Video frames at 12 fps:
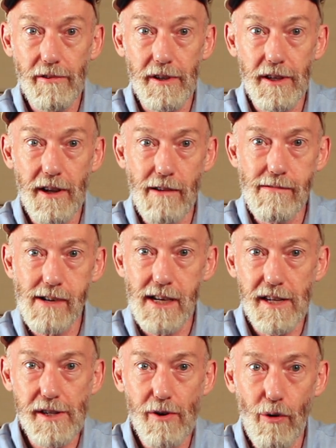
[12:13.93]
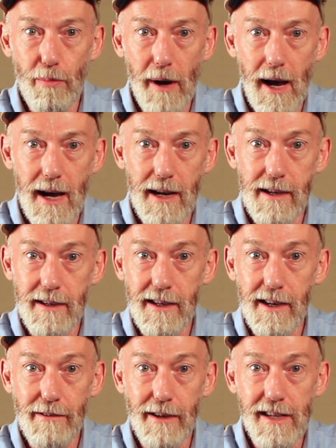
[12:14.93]
You don't need a score pad, and you
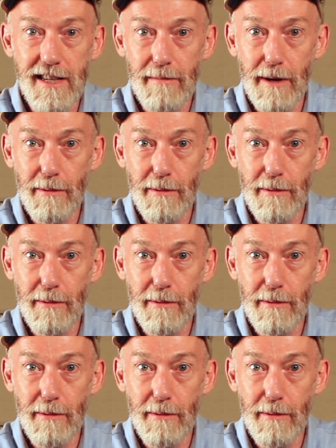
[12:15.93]
don't need somebody